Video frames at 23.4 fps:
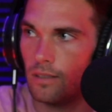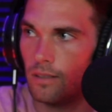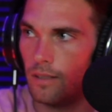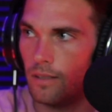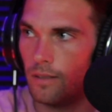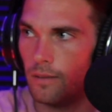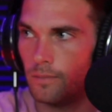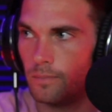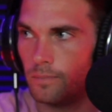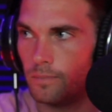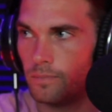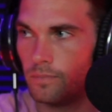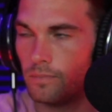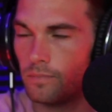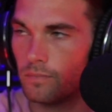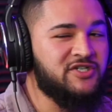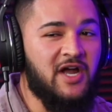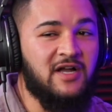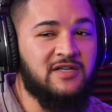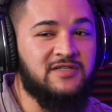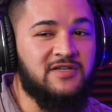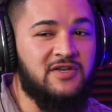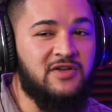Well, I know I
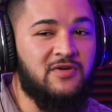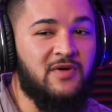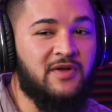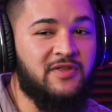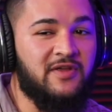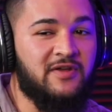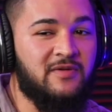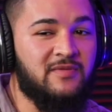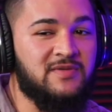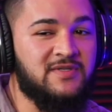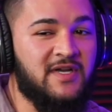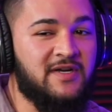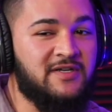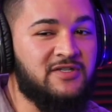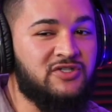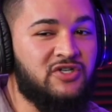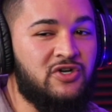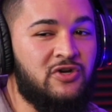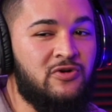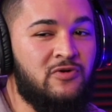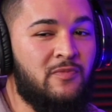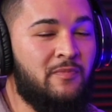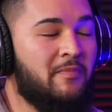reached out to you, I think it was like
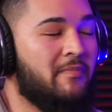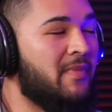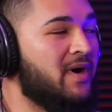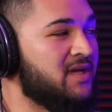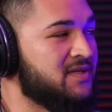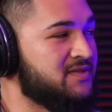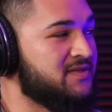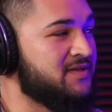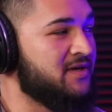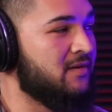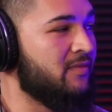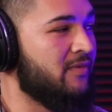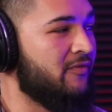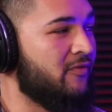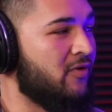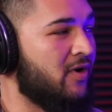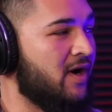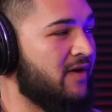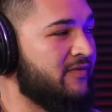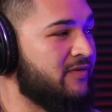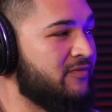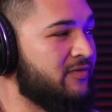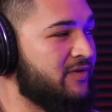2 months ago
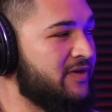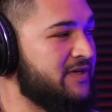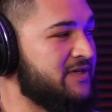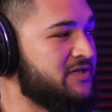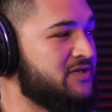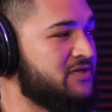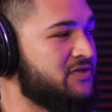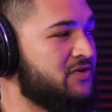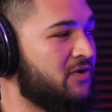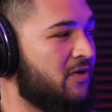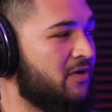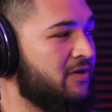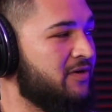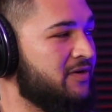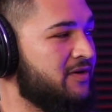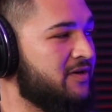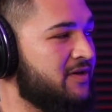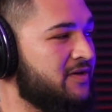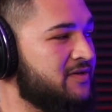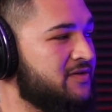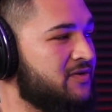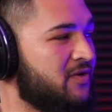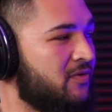before I even really
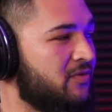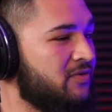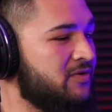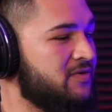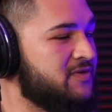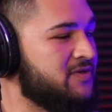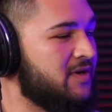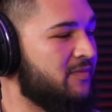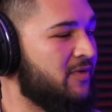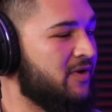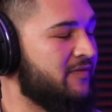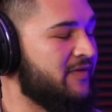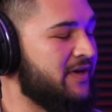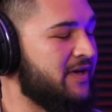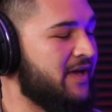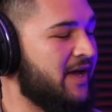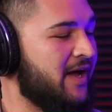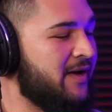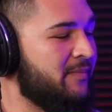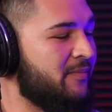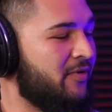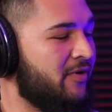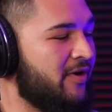started, and told you somewhat of a
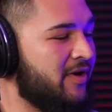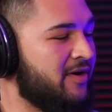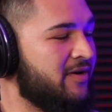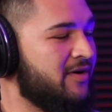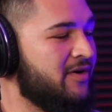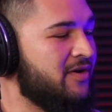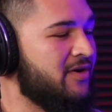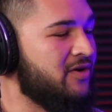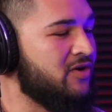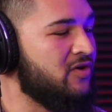game plan.